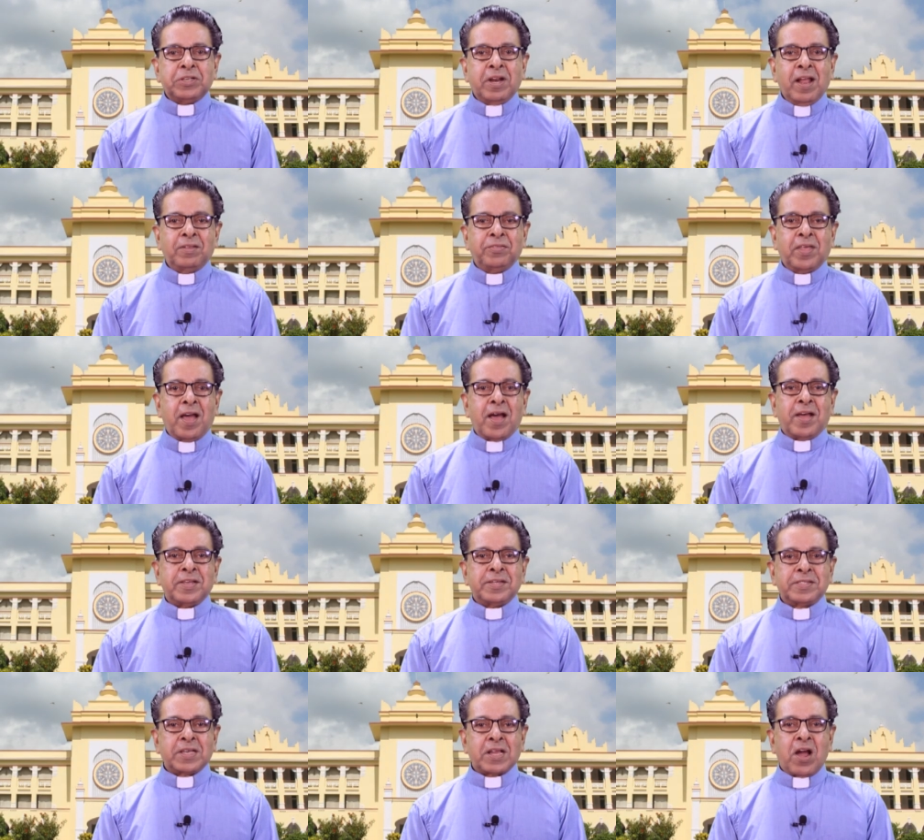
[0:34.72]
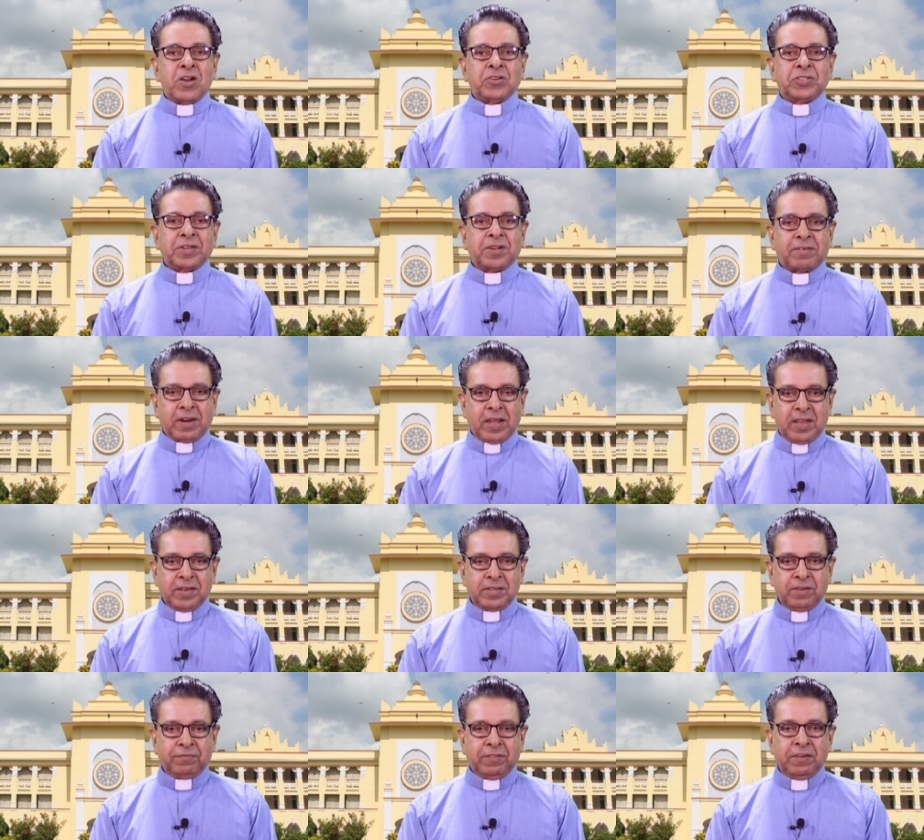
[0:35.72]
Scripture thus
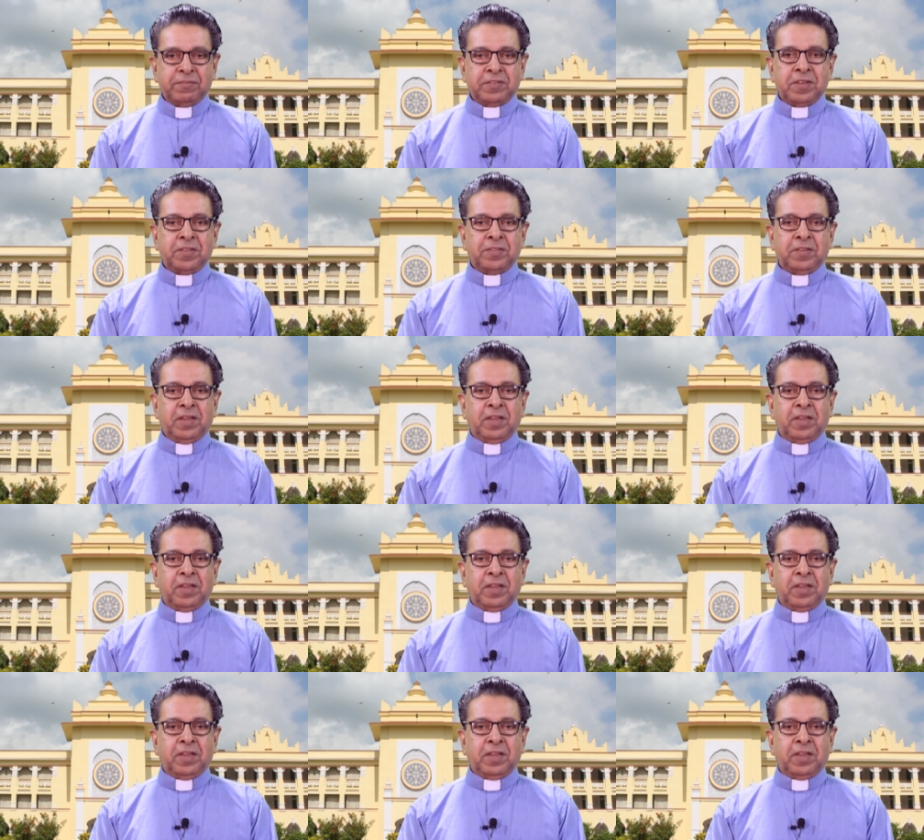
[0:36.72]
consecrate the 50th